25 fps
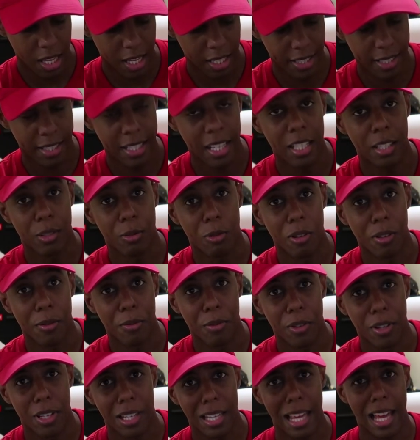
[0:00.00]
Accessory
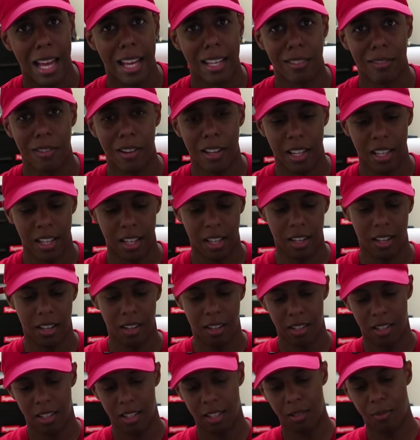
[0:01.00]
for you guys right
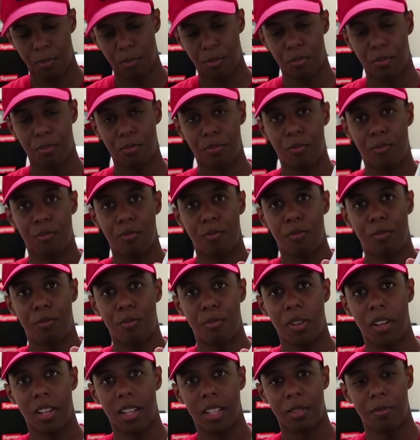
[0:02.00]
here
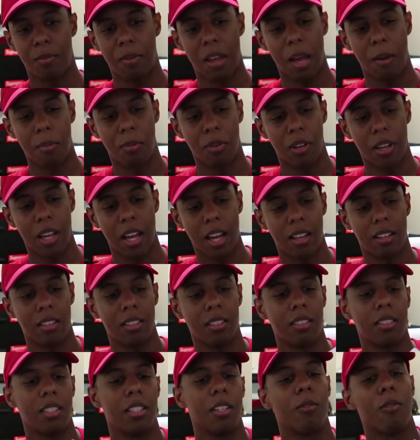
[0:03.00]
check this bad boy out.
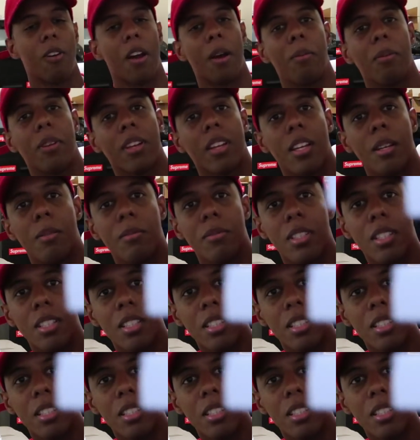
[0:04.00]
See, wrapping comes